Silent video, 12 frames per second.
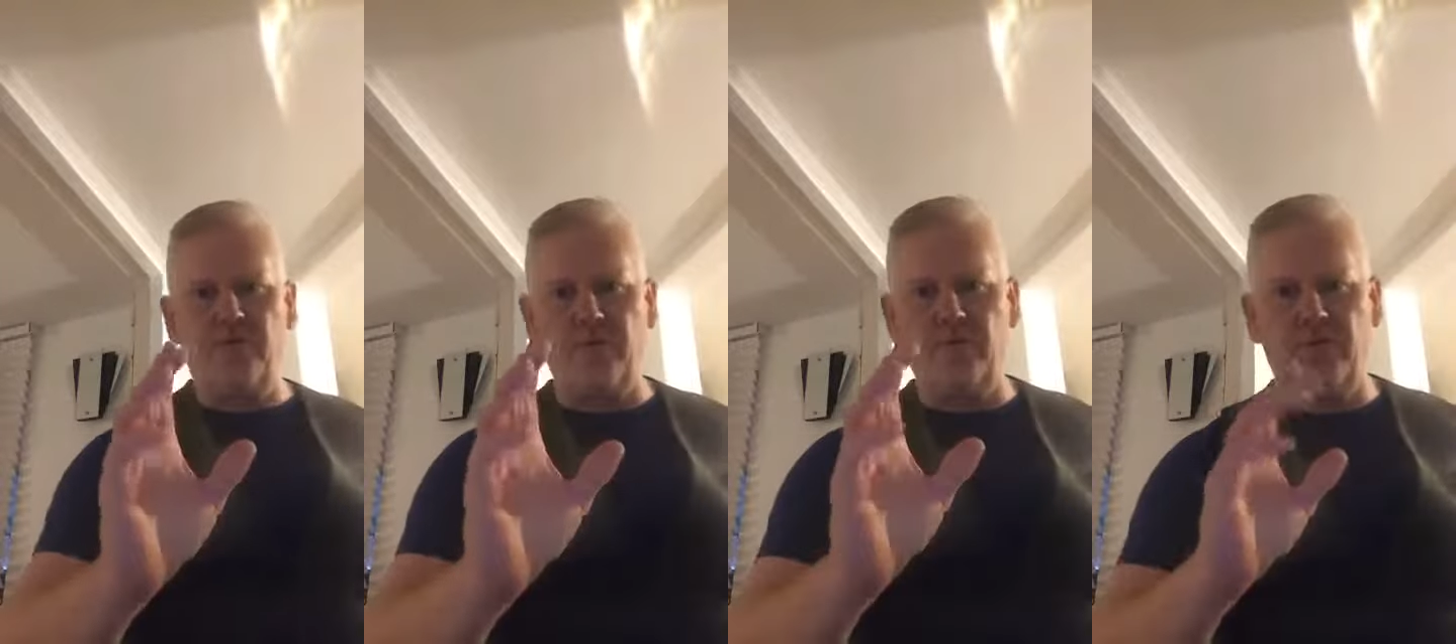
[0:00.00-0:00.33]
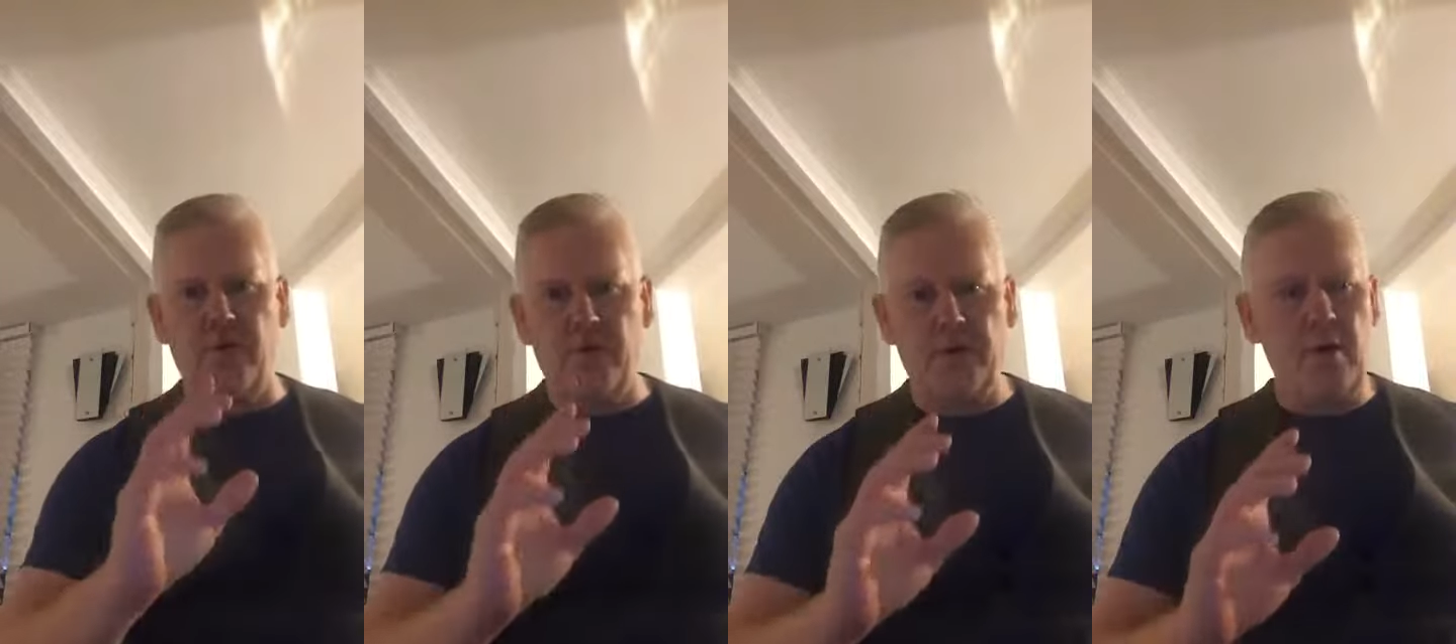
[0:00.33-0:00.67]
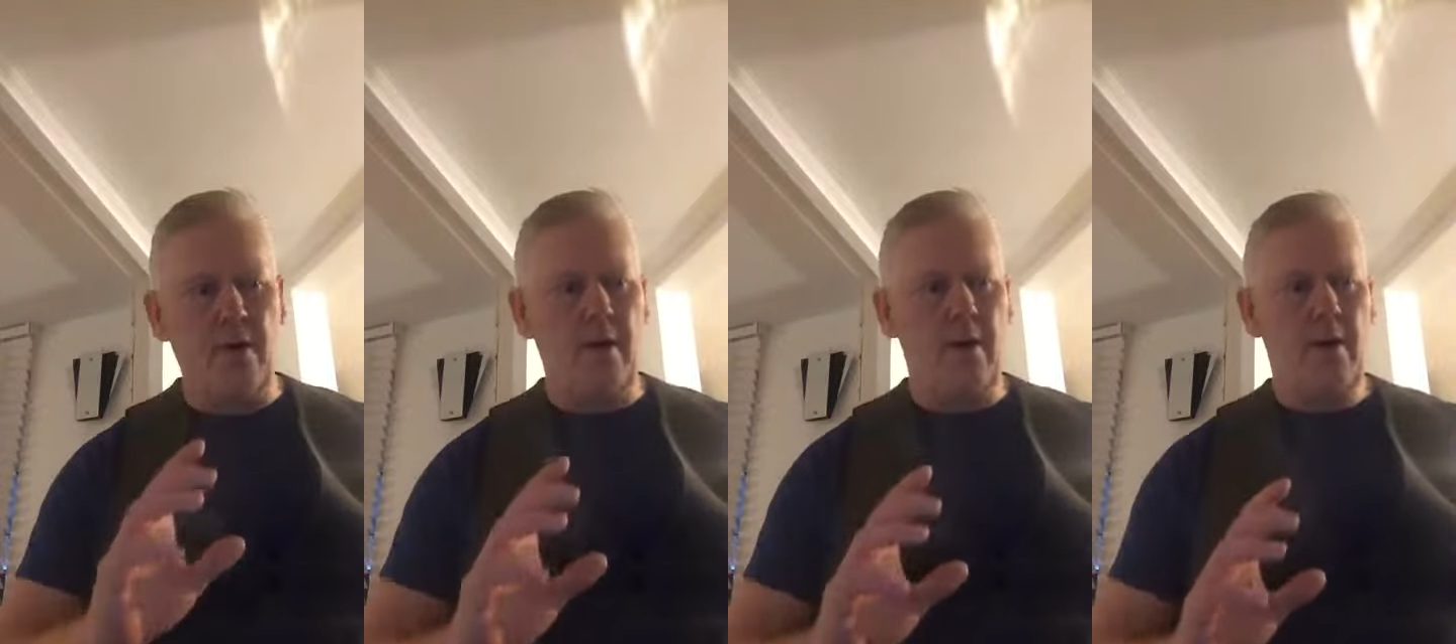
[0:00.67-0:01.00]

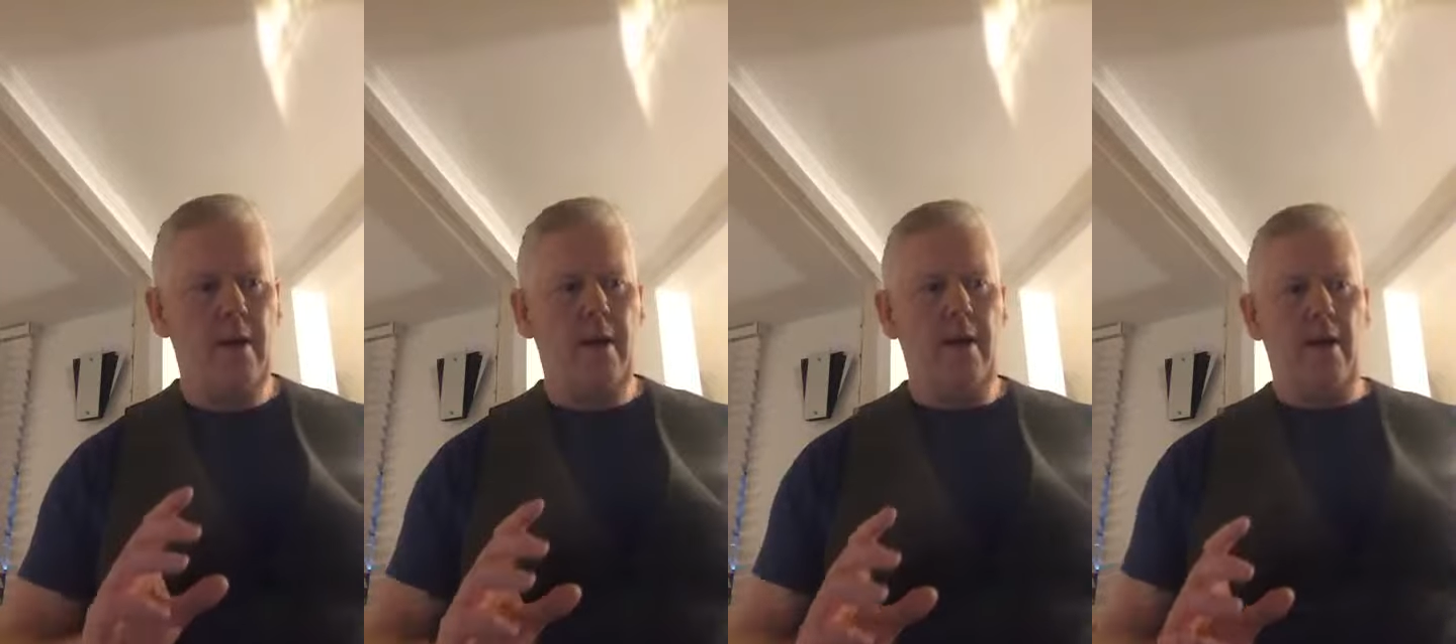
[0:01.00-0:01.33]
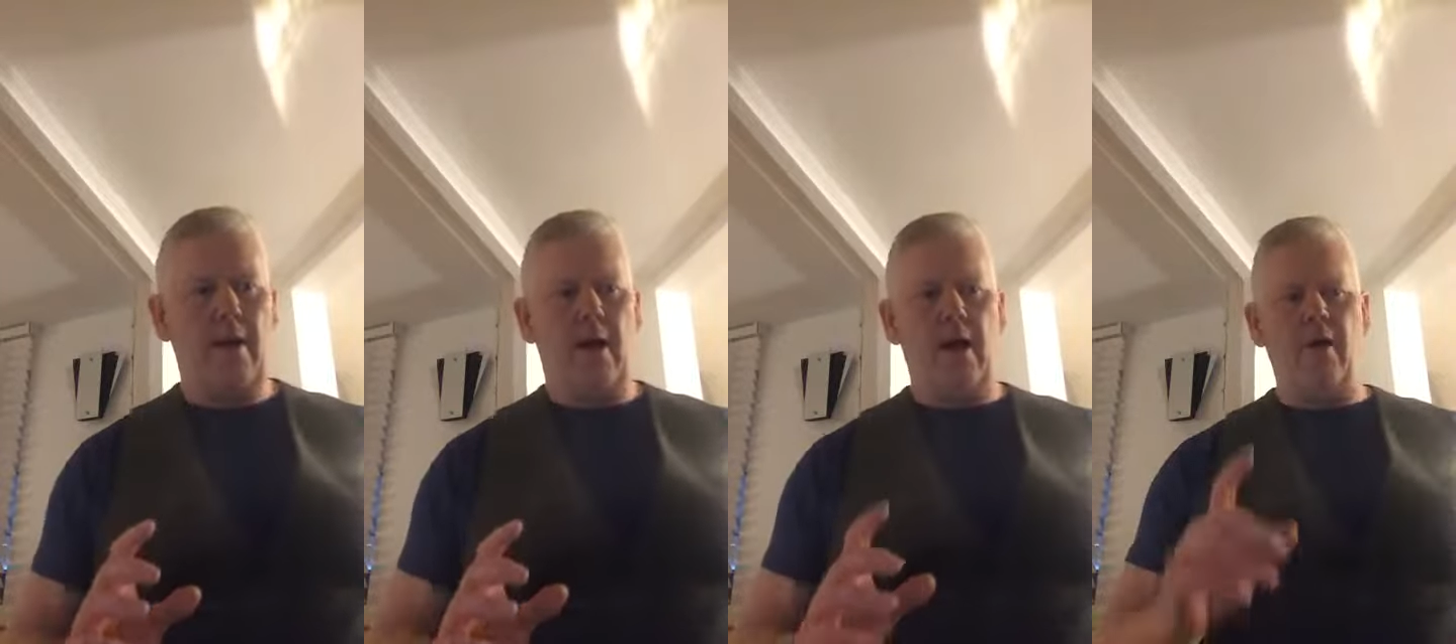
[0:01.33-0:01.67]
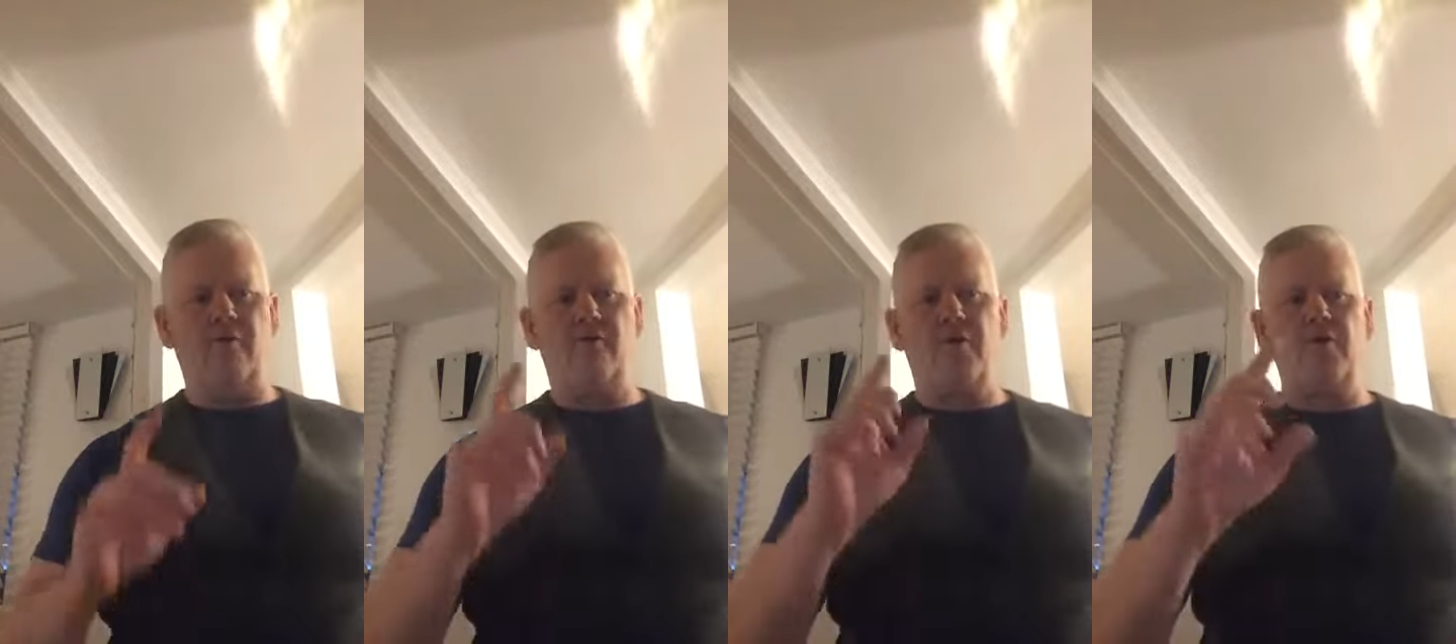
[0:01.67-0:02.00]
fun
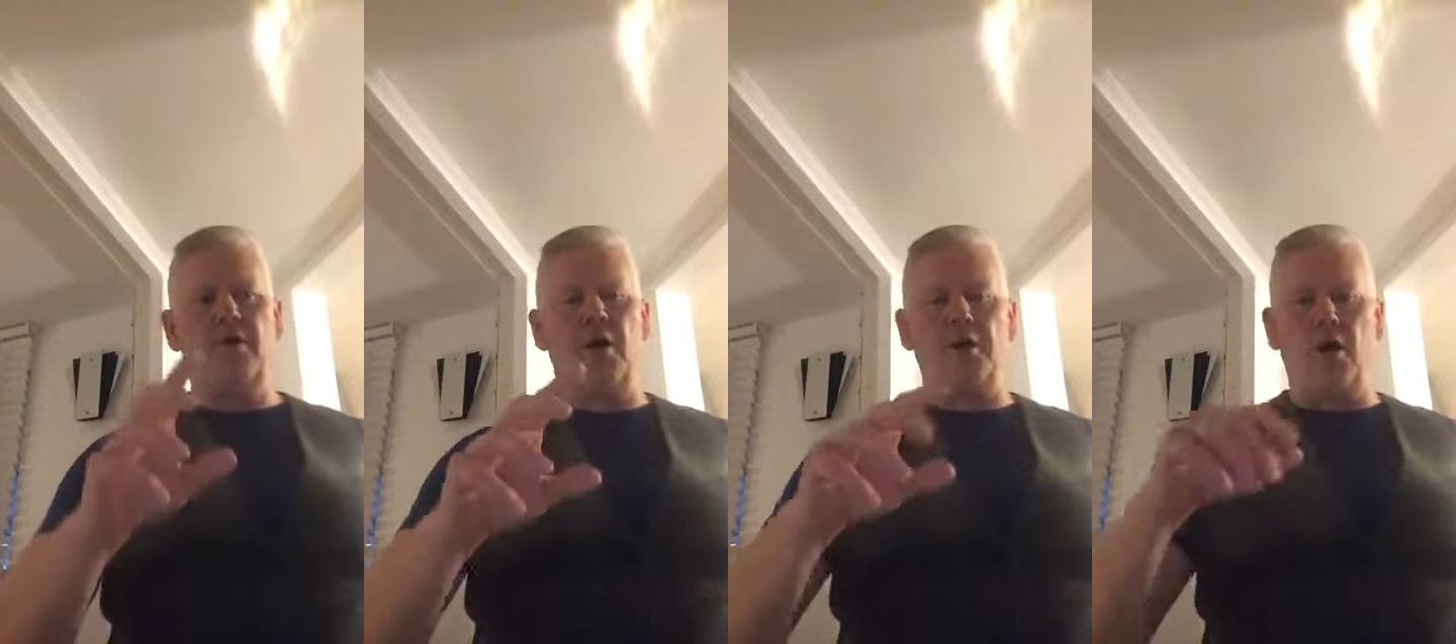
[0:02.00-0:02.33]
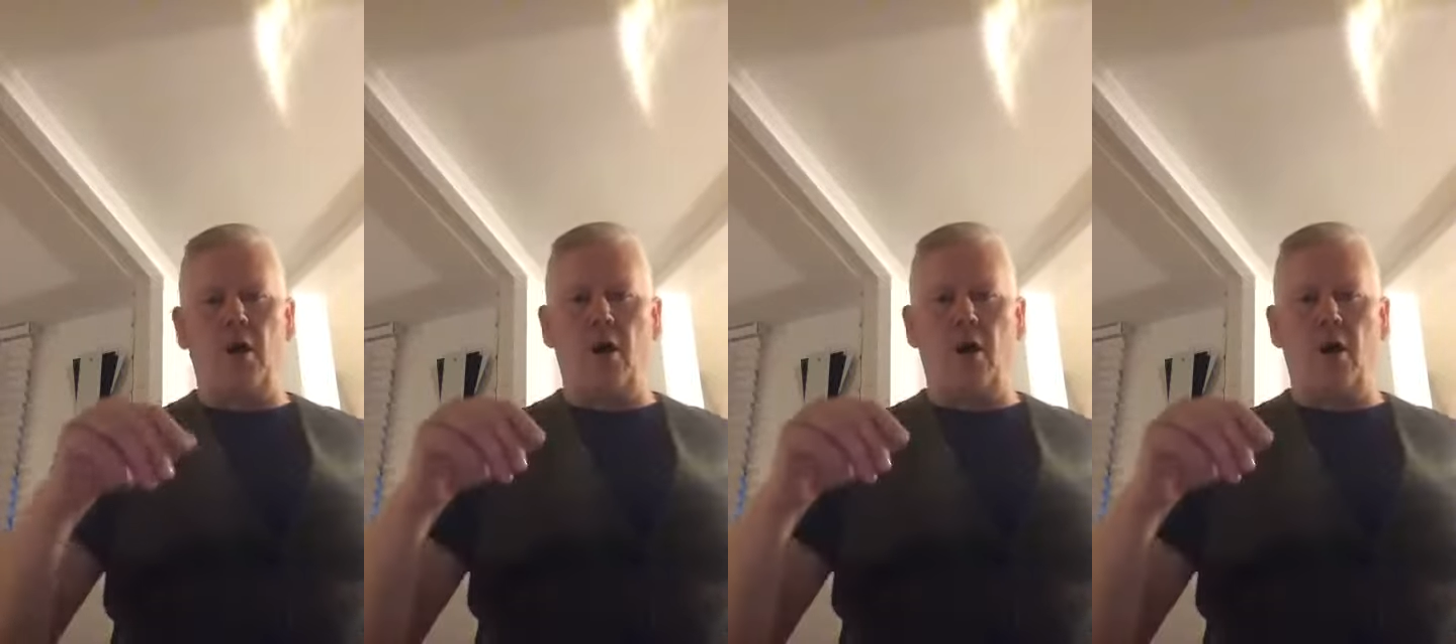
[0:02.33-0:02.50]
and